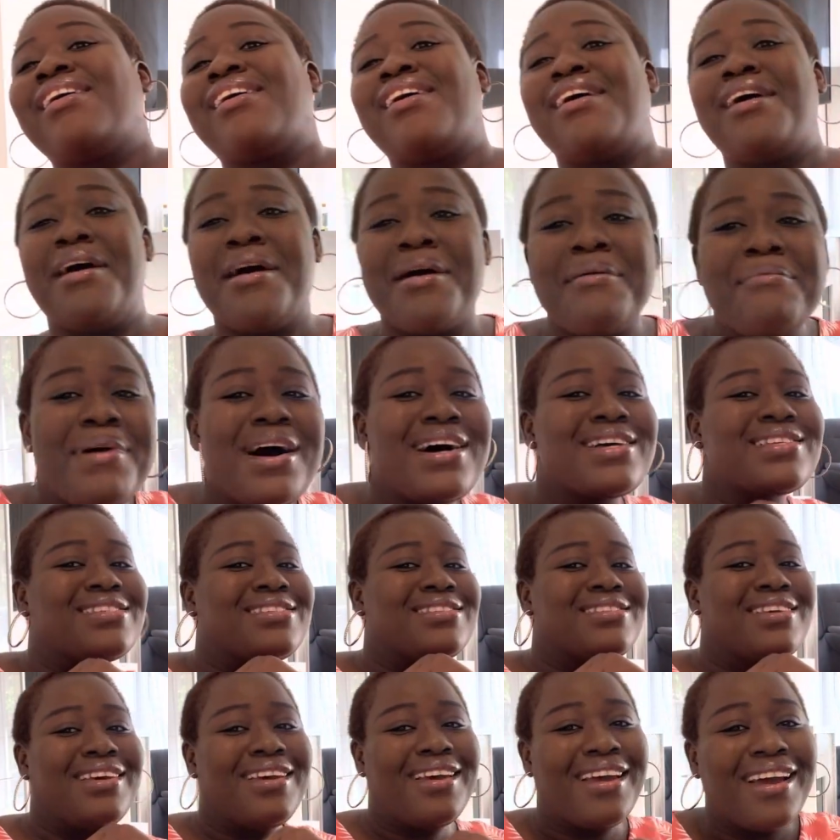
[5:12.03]
Come and
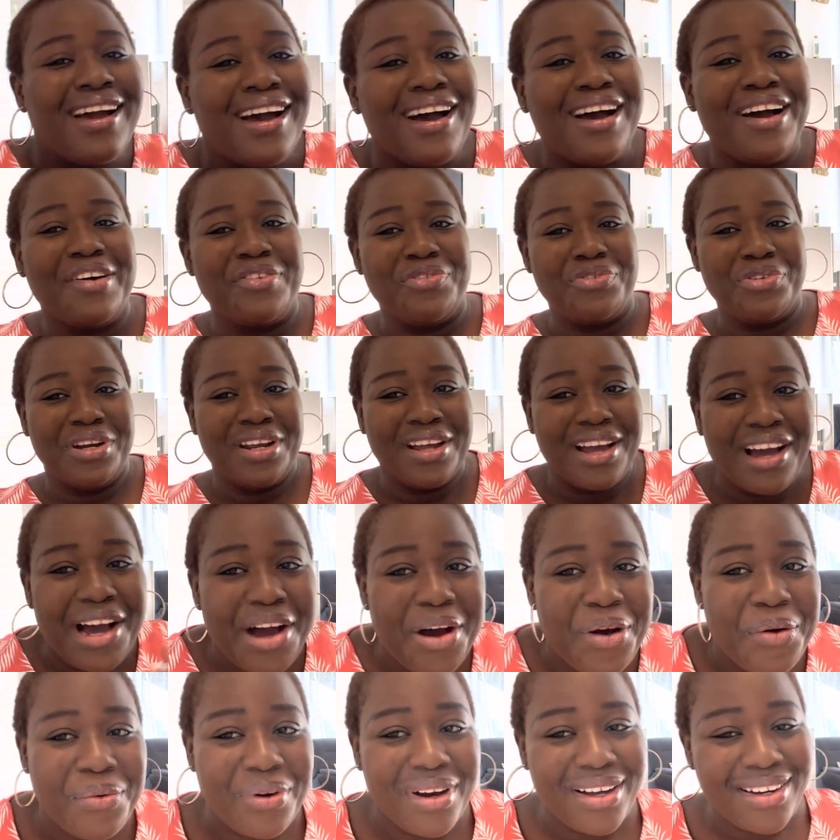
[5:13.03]
see
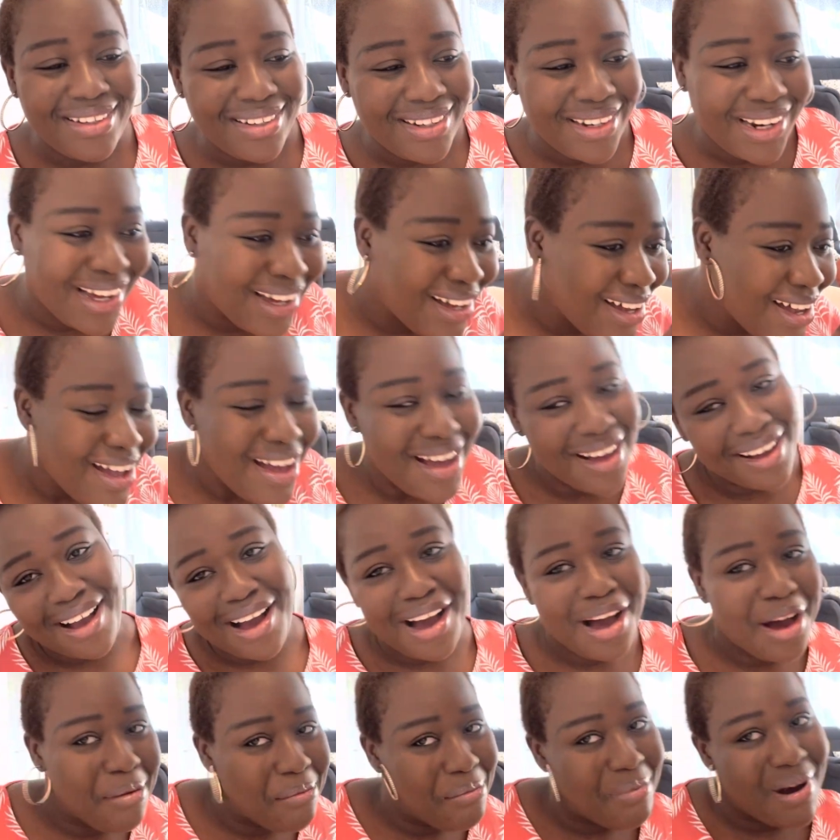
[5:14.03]
African wonder.
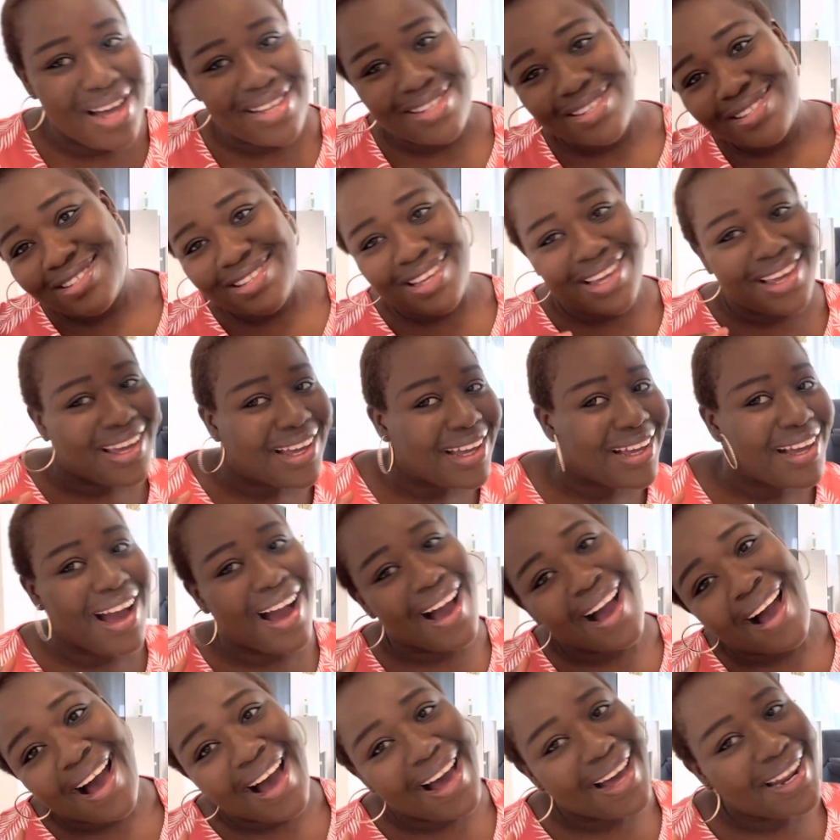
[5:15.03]
Come and see
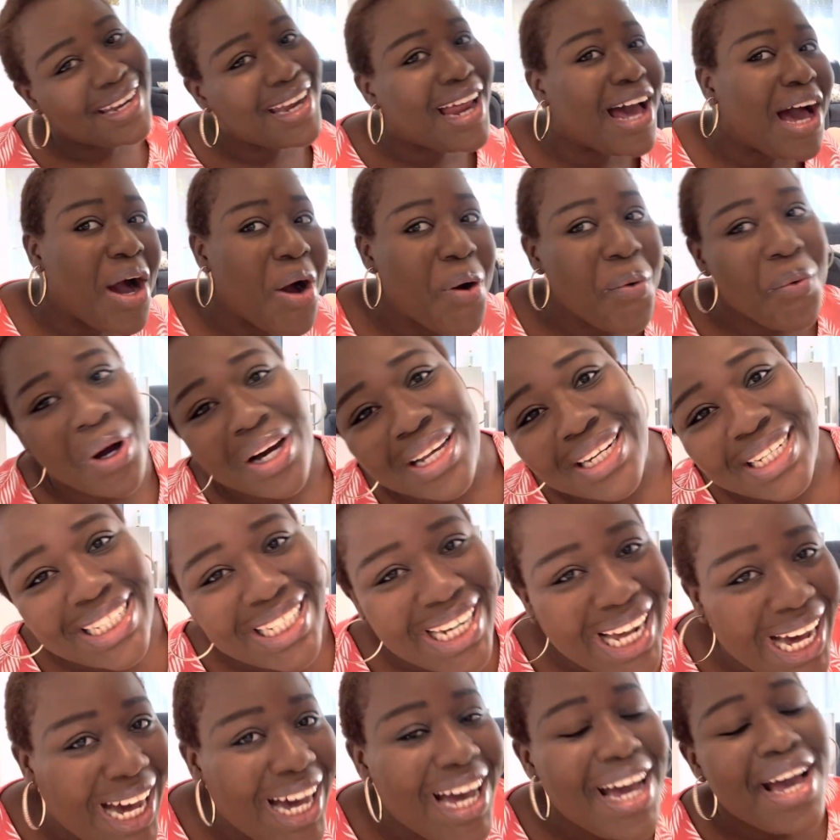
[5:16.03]
Ghana
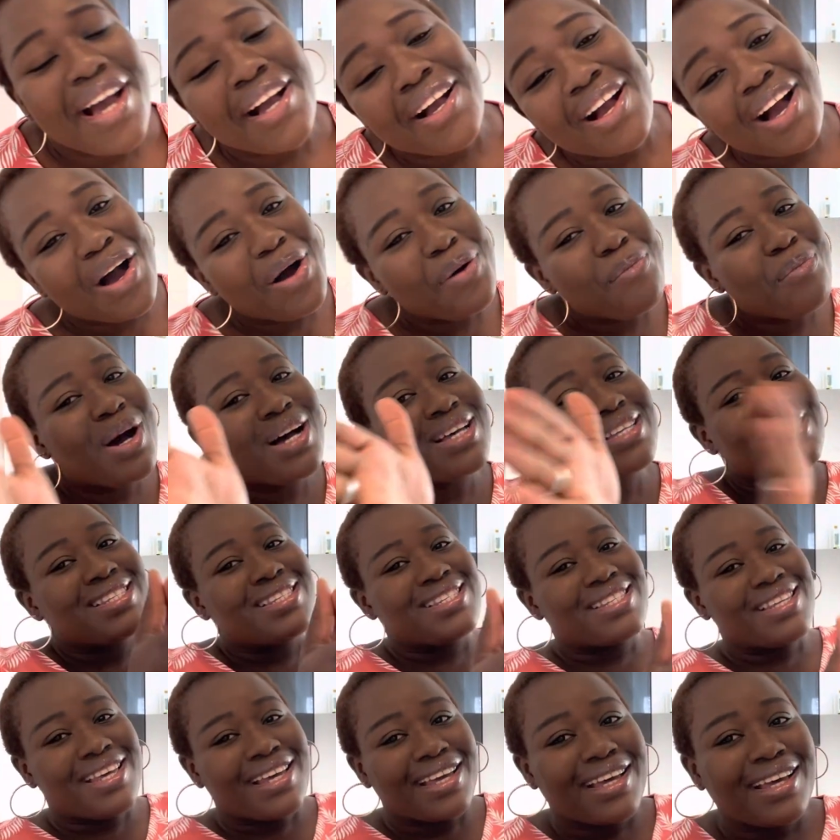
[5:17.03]
wonder. Come and
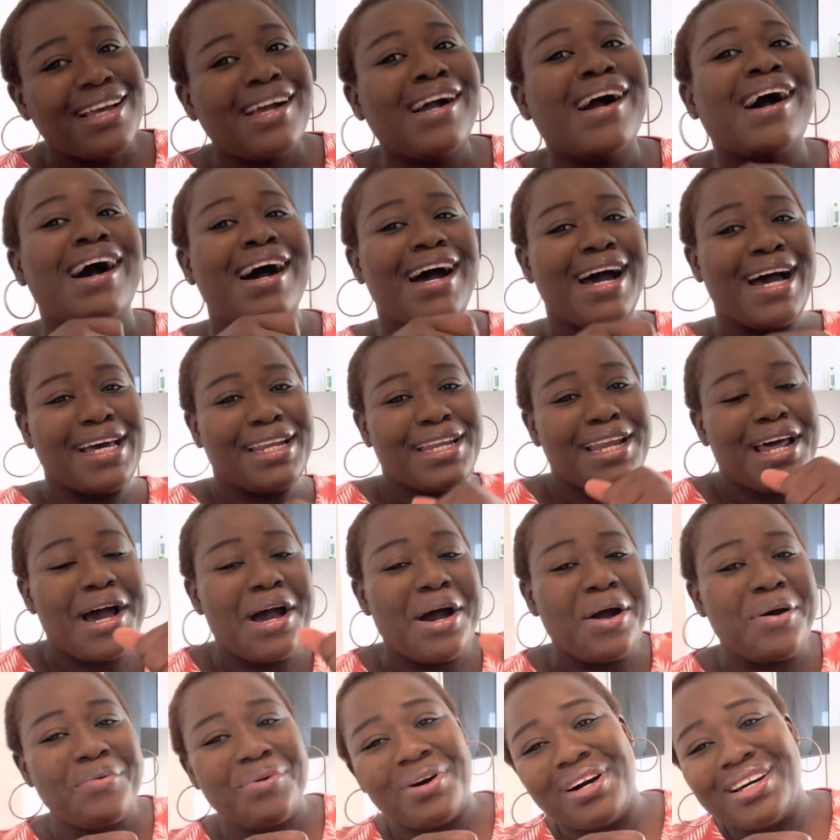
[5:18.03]
see
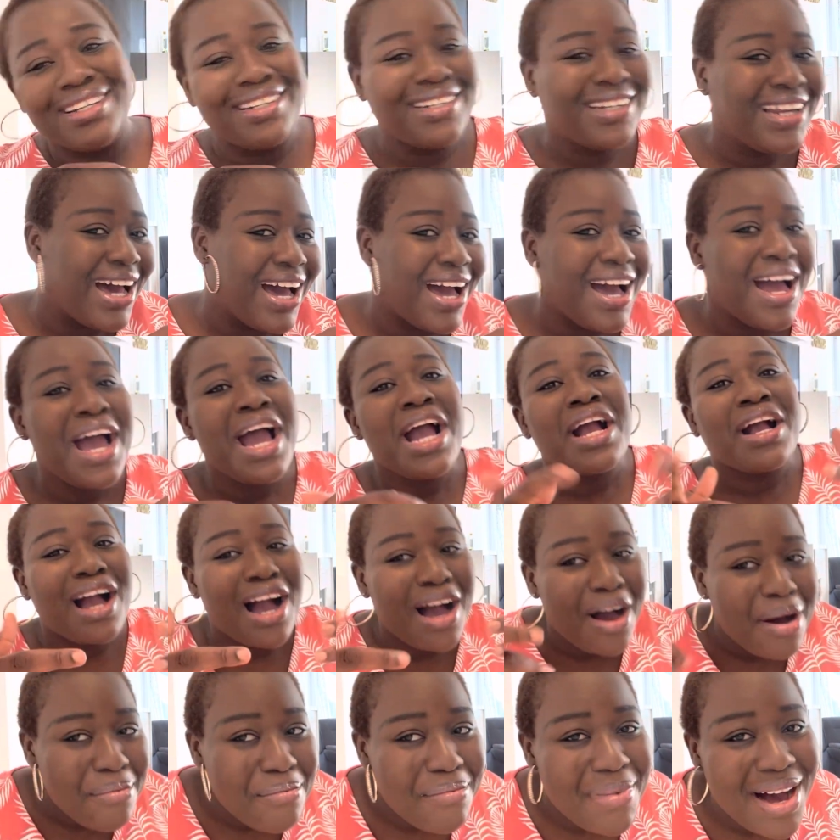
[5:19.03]
Ghana wonder.
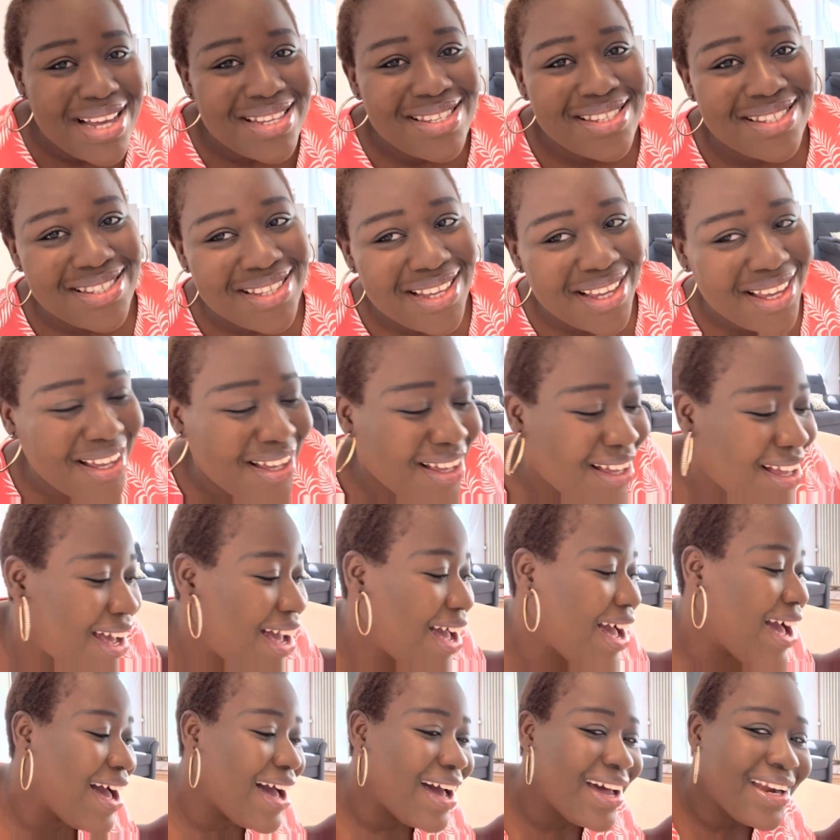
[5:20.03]
Come and see
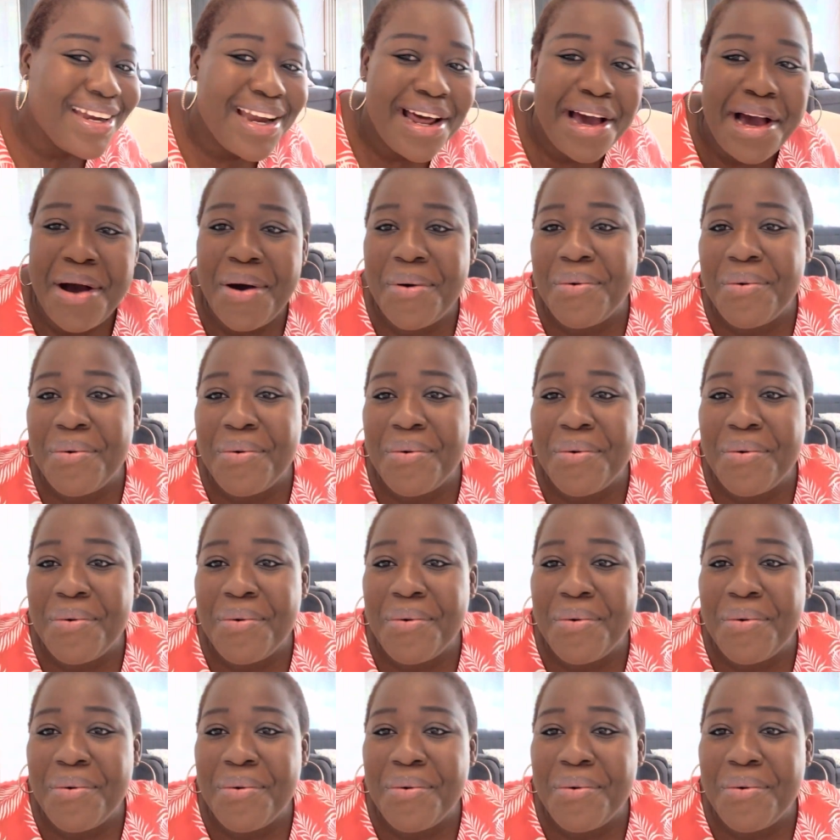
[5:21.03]
Ghana